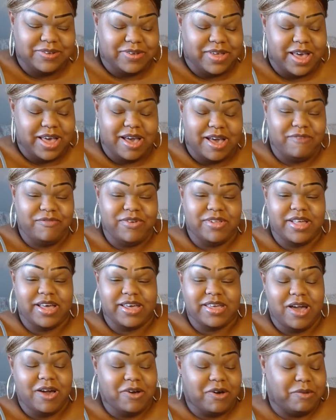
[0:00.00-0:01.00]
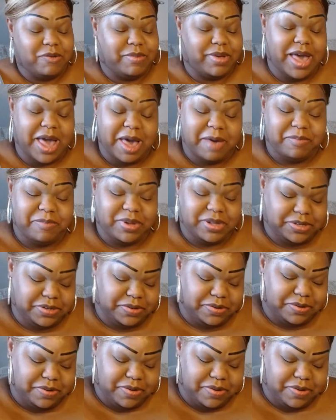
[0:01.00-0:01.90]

Okay, I feel like y'all gonna be happy too.